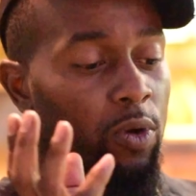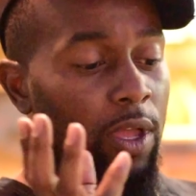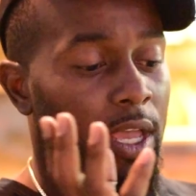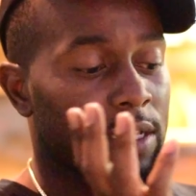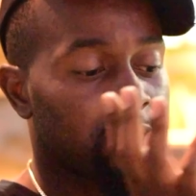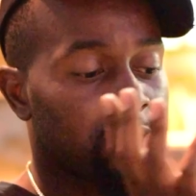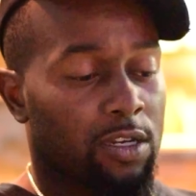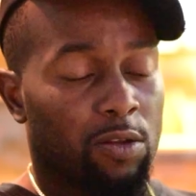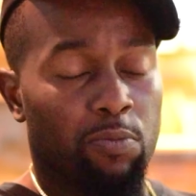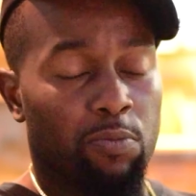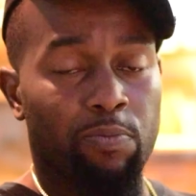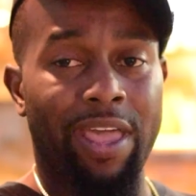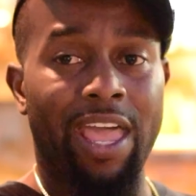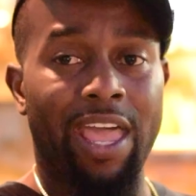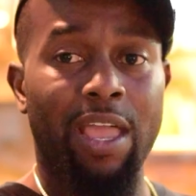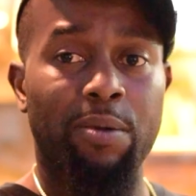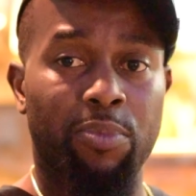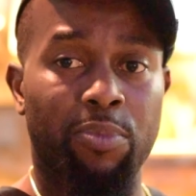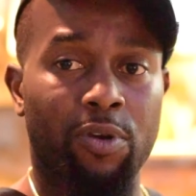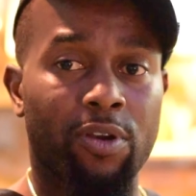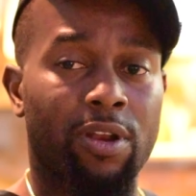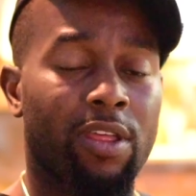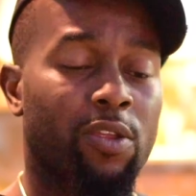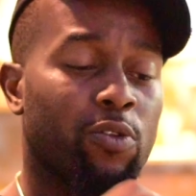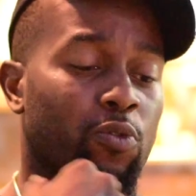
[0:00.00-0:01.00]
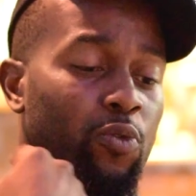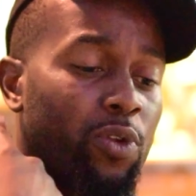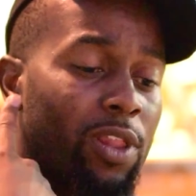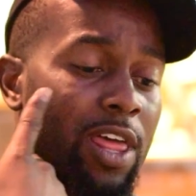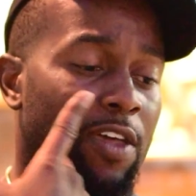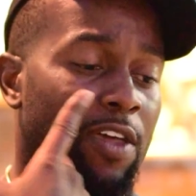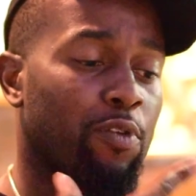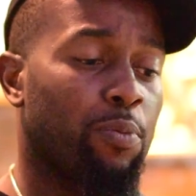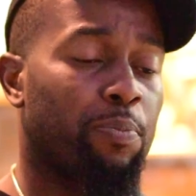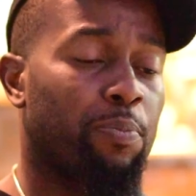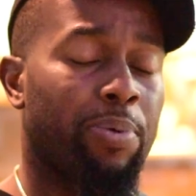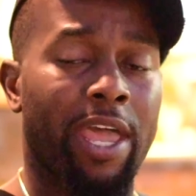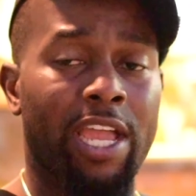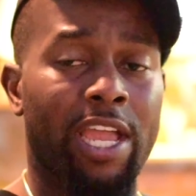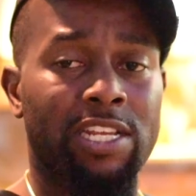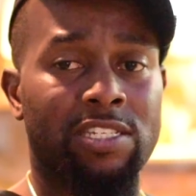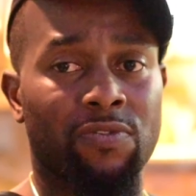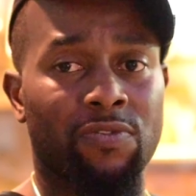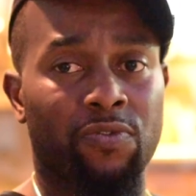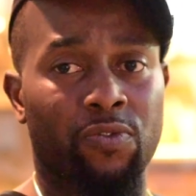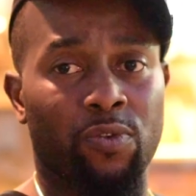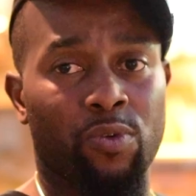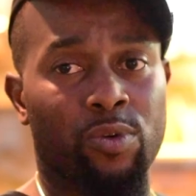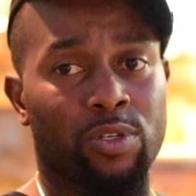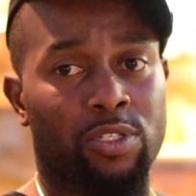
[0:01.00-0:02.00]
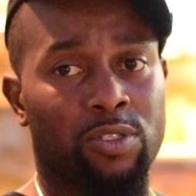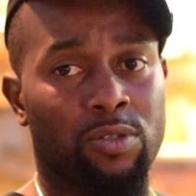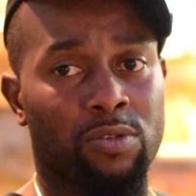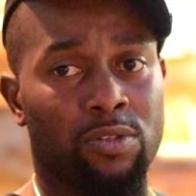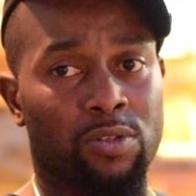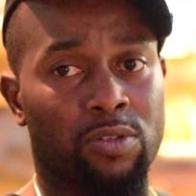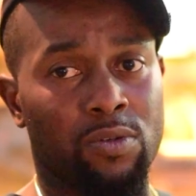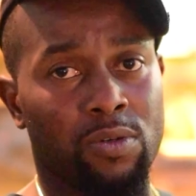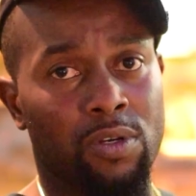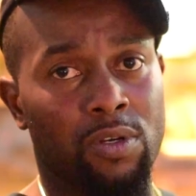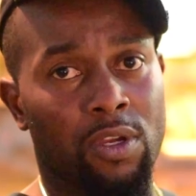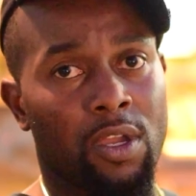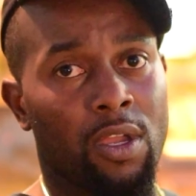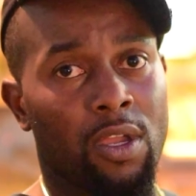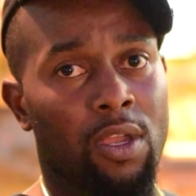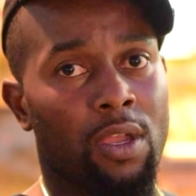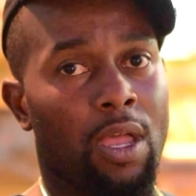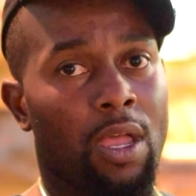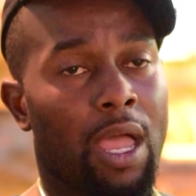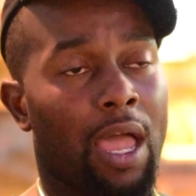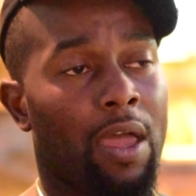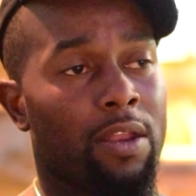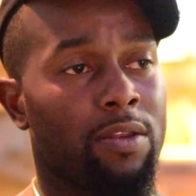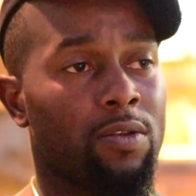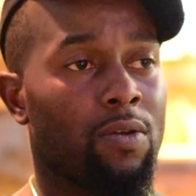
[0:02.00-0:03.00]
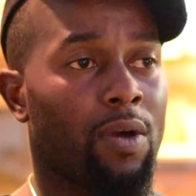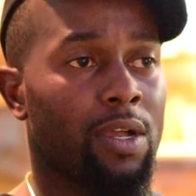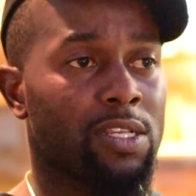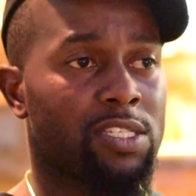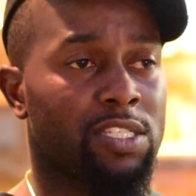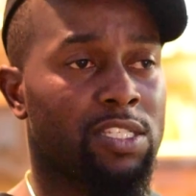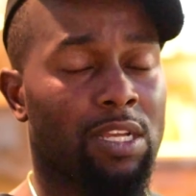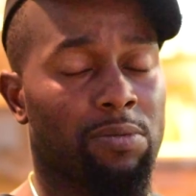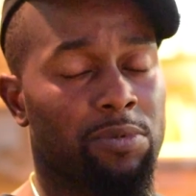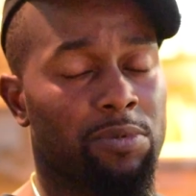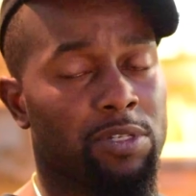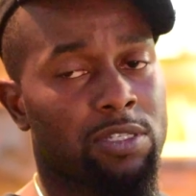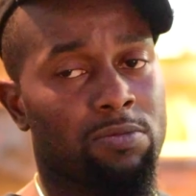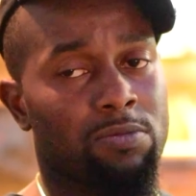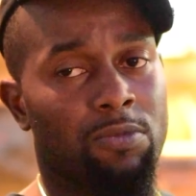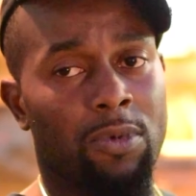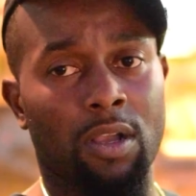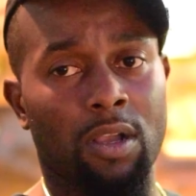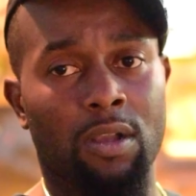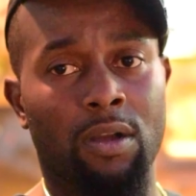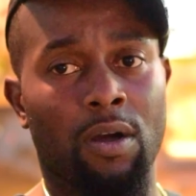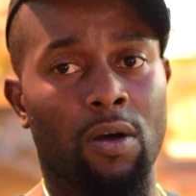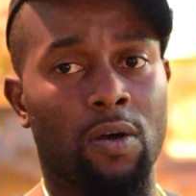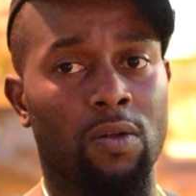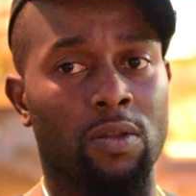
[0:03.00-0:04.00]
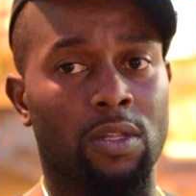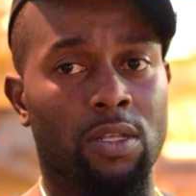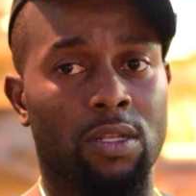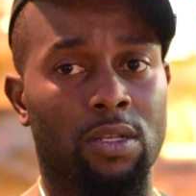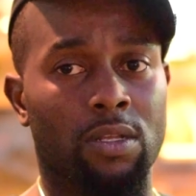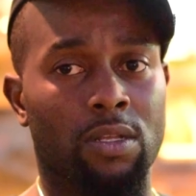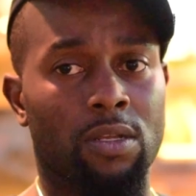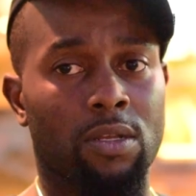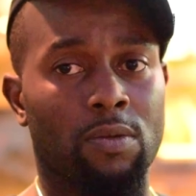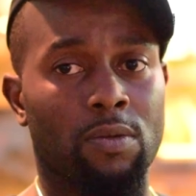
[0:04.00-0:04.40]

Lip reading: that to the back burner and you really have a passion for what you do, I know I stepped into my calling.